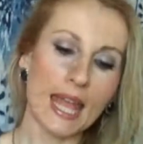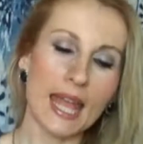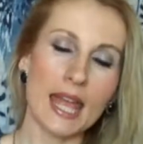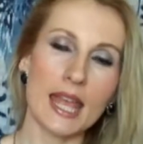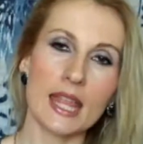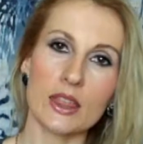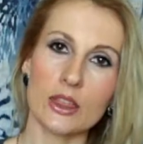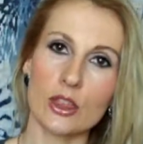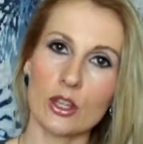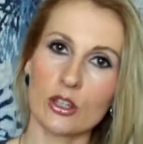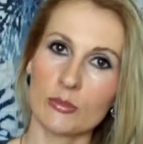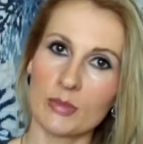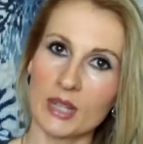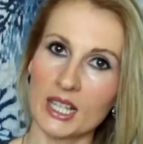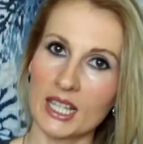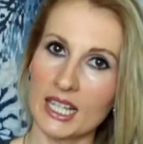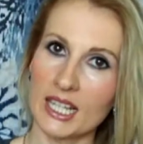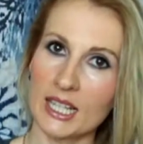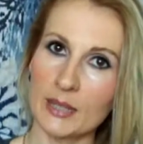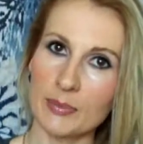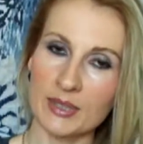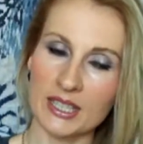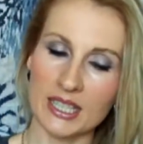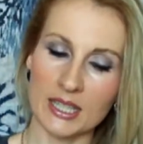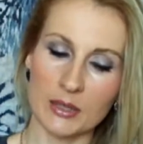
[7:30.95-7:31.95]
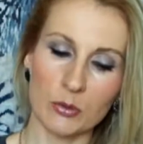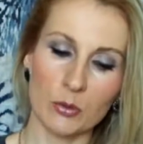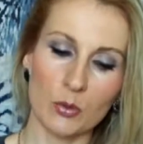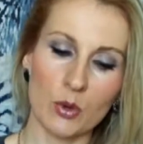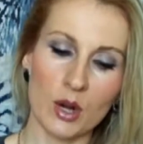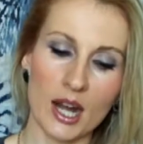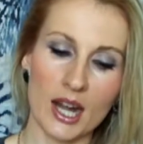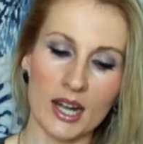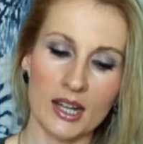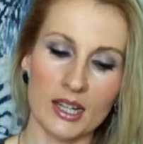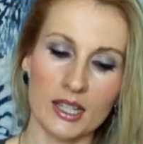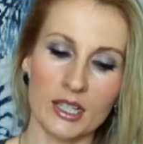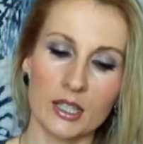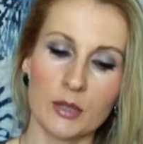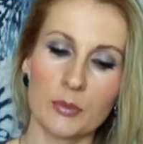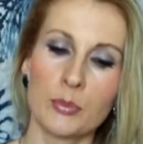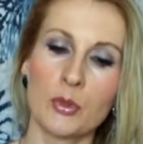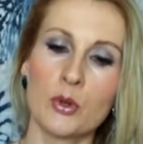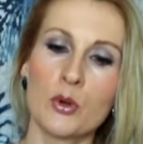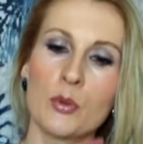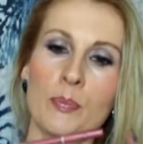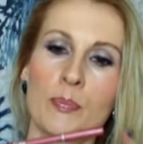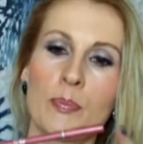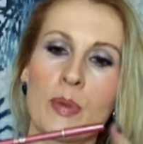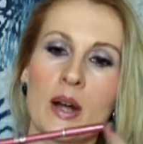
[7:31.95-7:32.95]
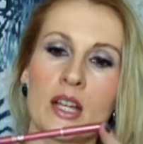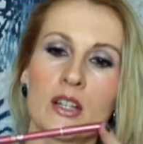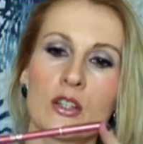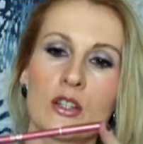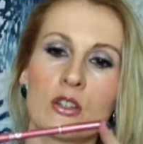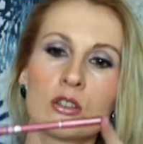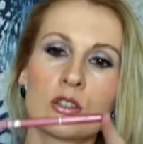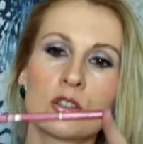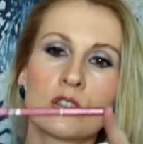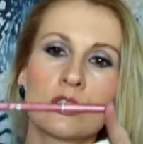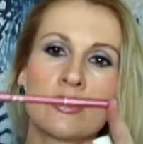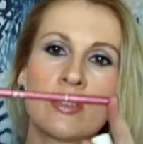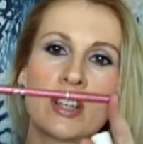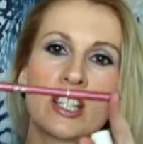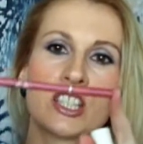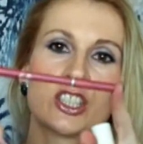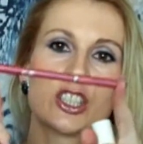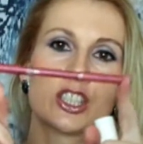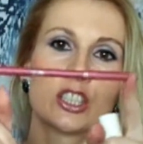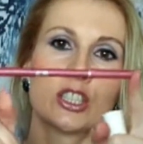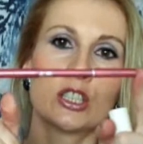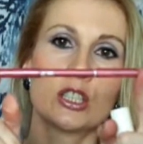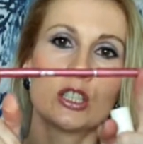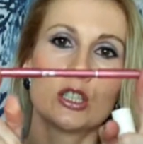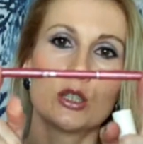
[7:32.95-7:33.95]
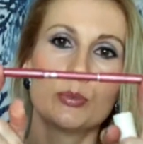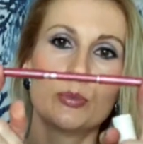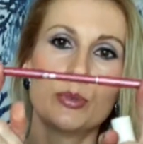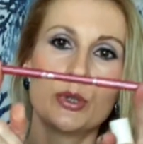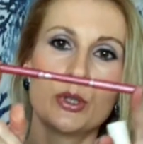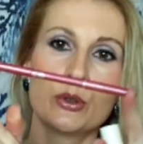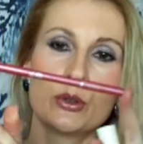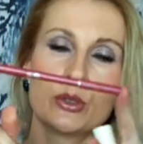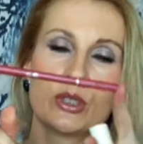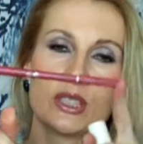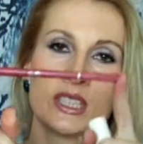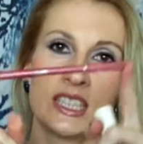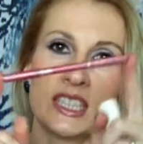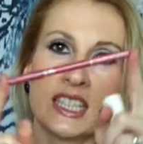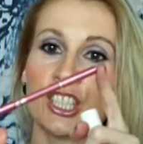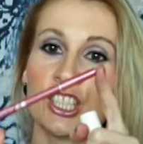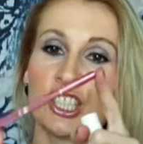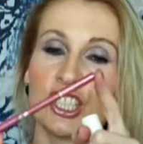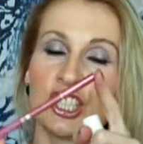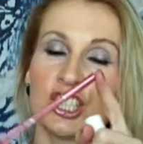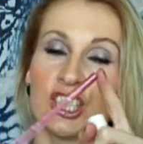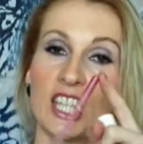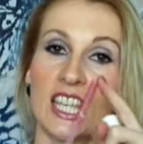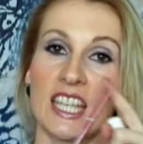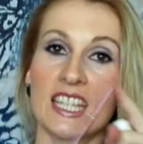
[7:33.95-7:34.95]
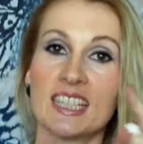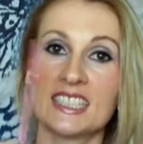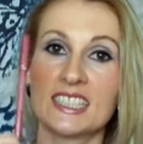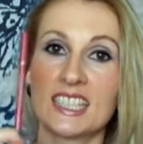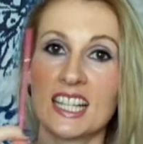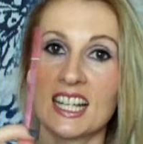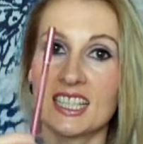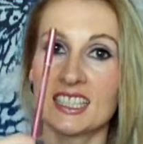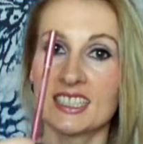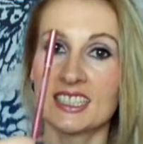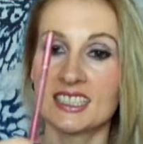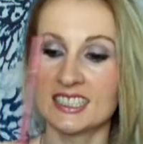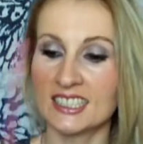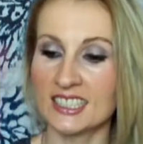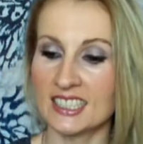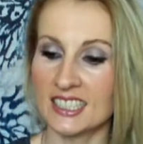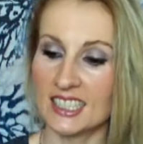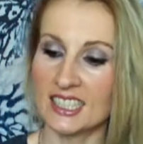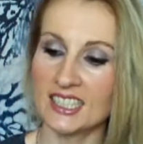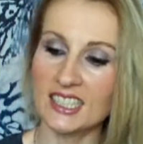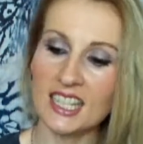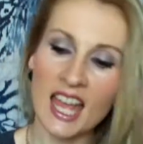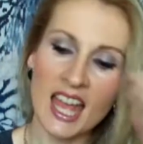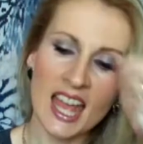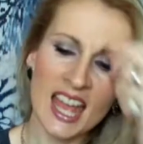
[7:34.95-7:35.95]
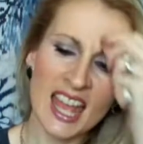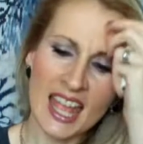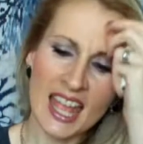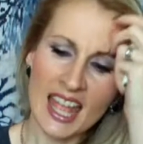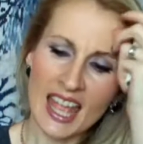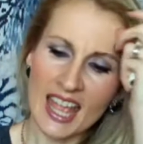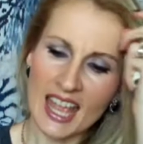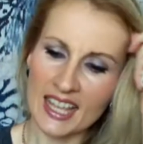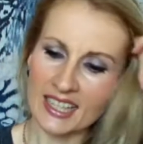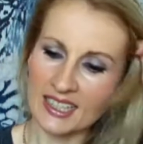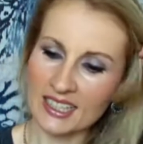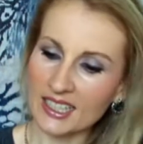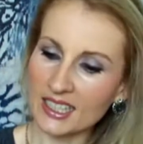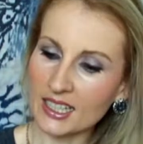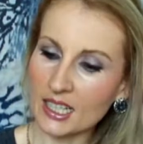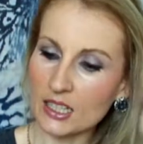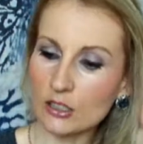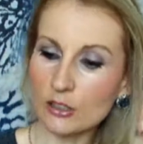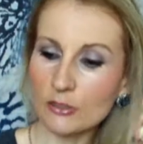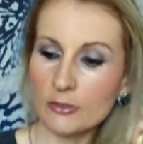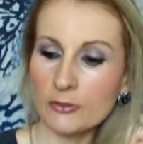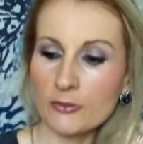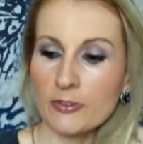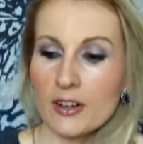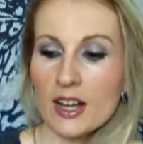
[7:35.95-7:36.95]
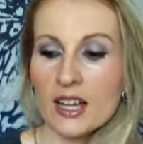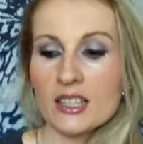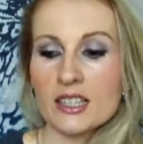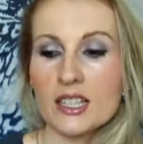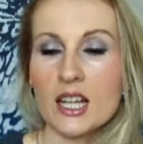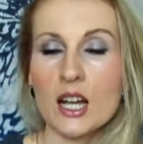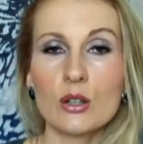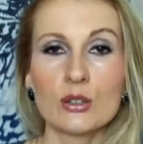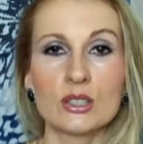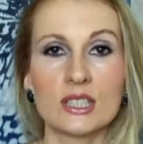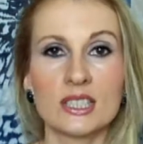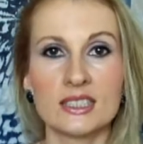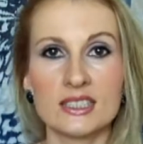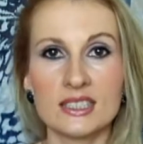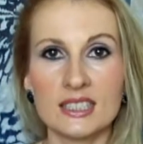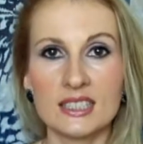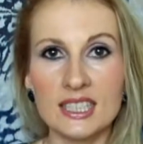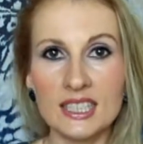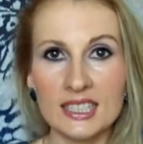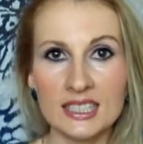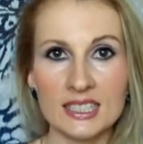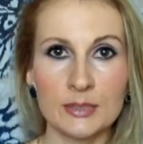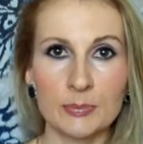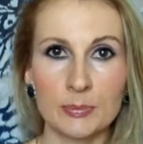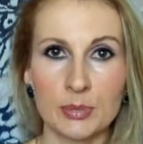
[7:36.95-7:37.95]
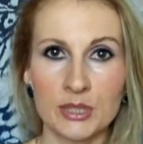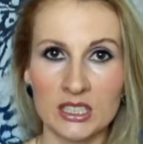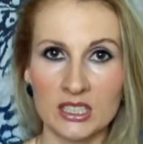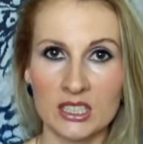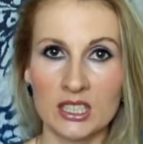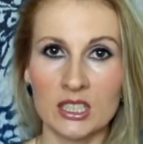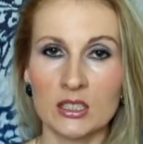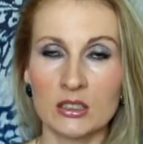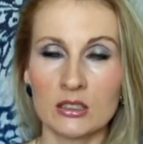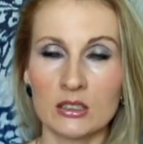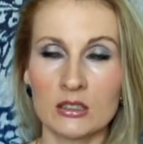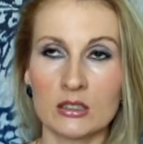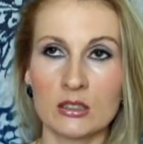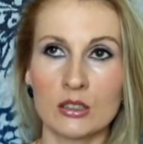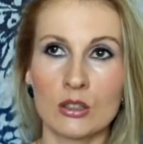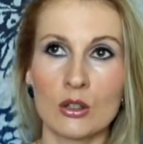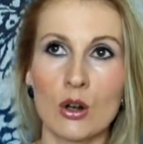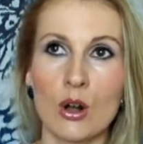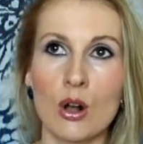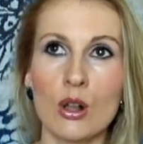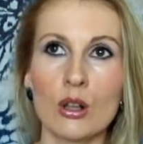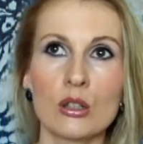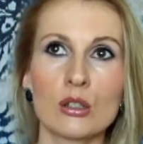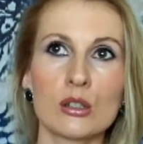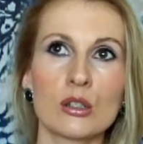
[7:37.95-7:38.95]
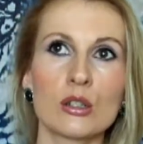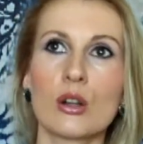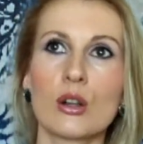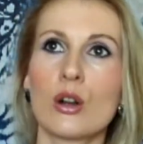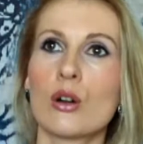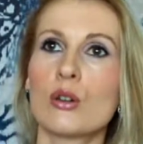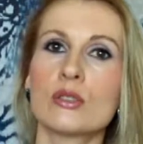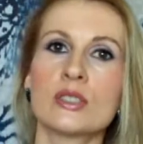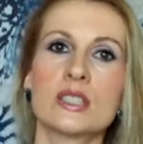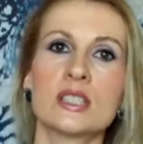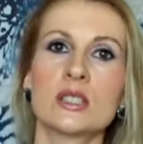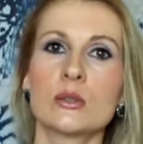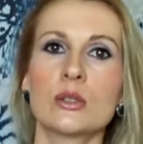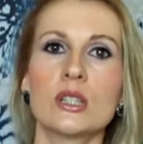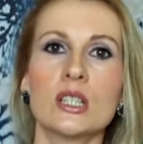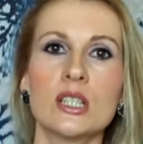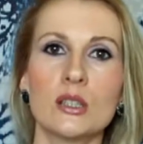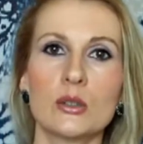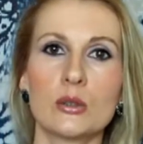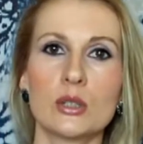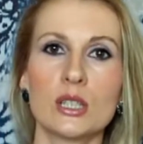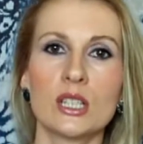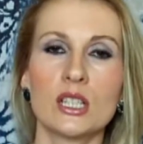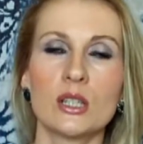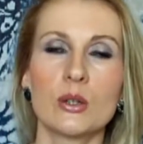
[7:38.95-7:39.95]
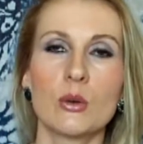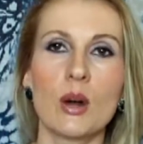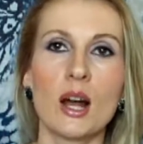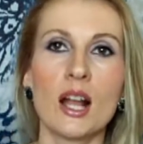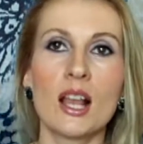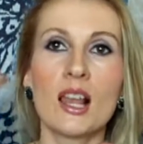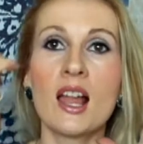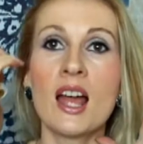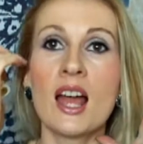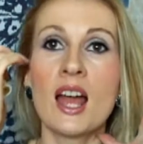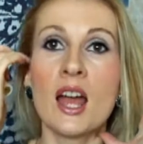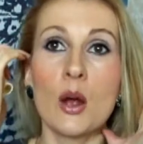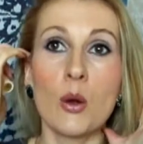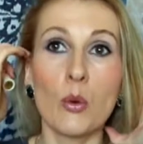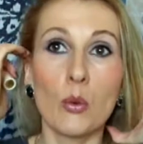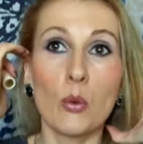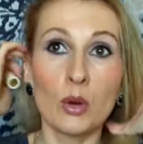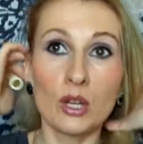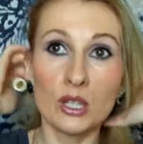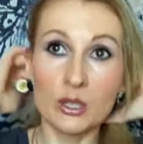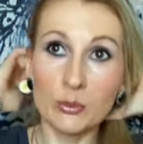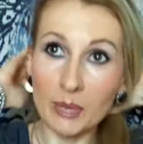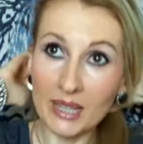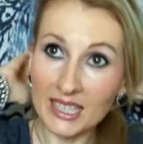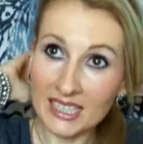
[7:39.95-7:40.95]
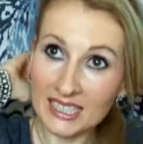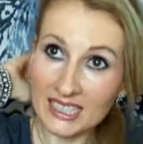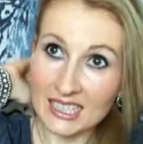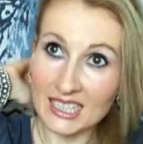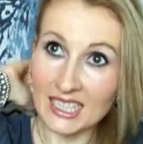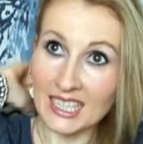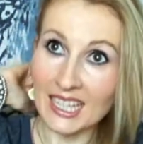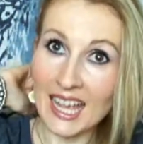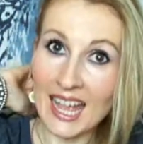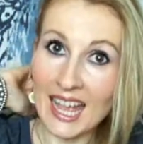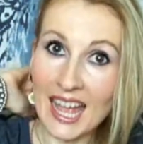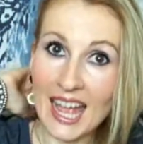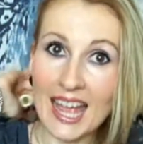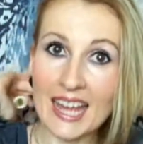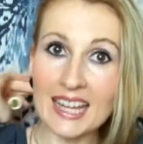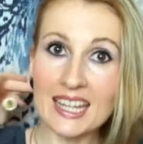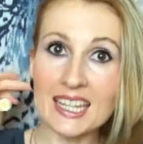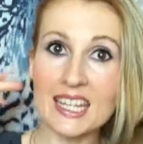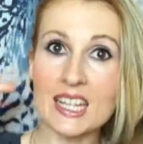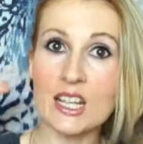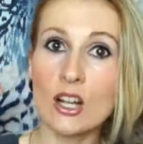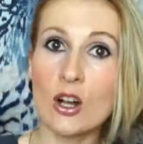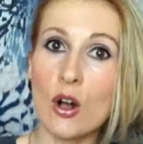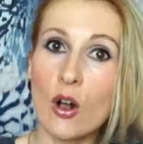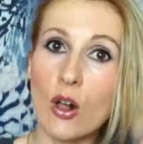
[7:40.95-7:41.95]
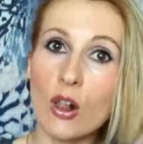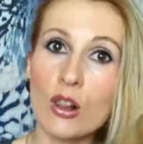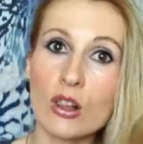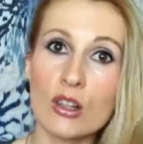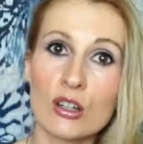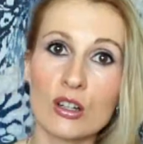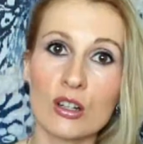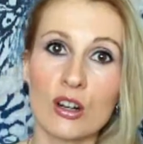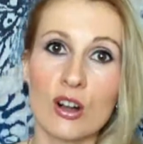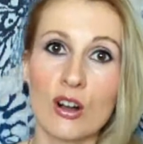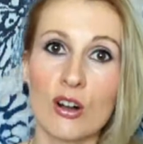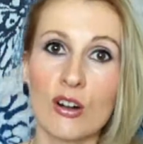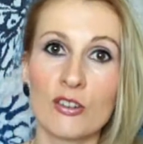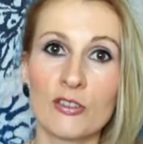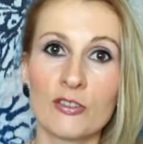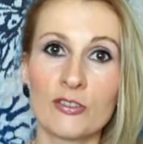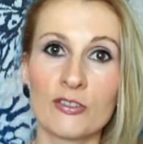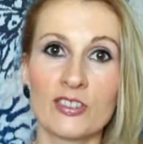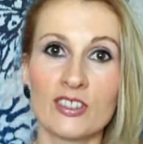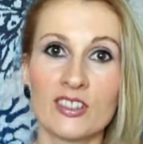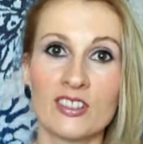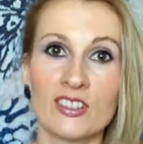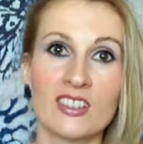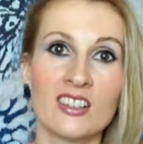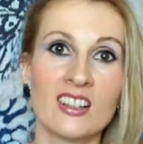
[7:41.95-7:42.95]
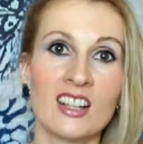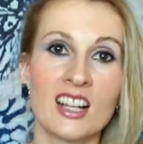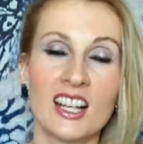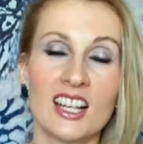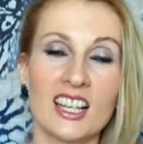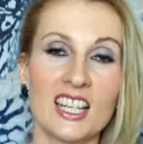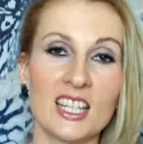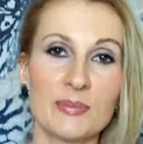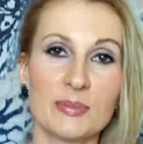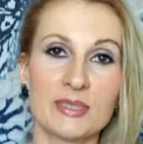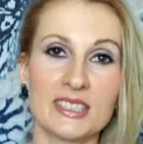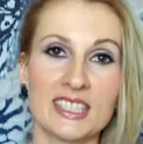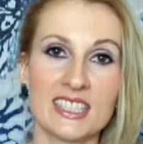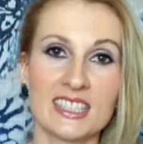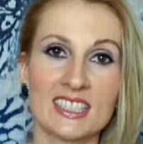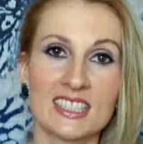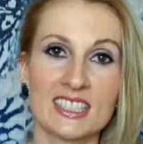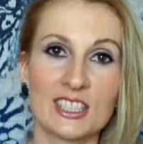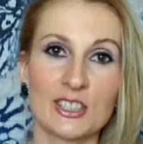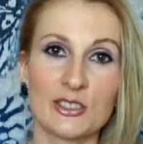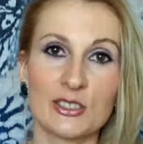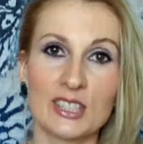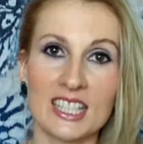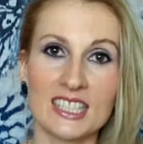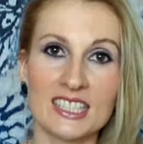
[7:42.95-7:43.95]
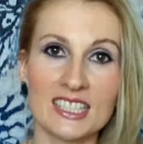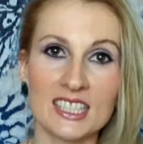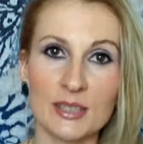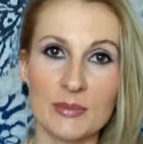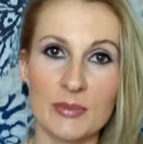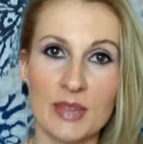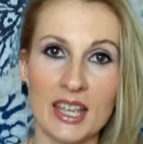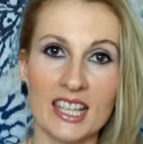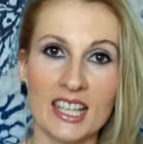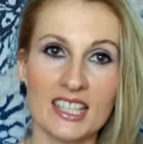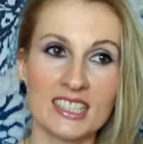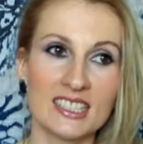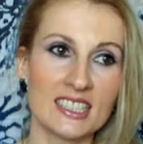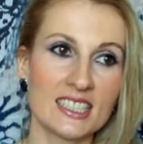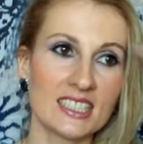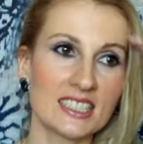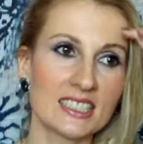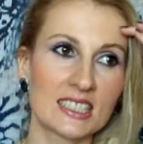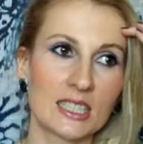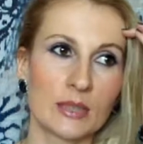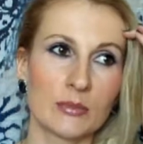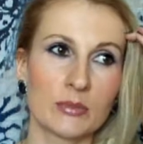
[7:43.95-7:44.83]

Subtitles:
And on my lips I'm wearing Pupa Non-Conventional Beauty in shade 19, and I kind of find out that this particular color goes really really well with basically any color of lipstick, so that's amazing.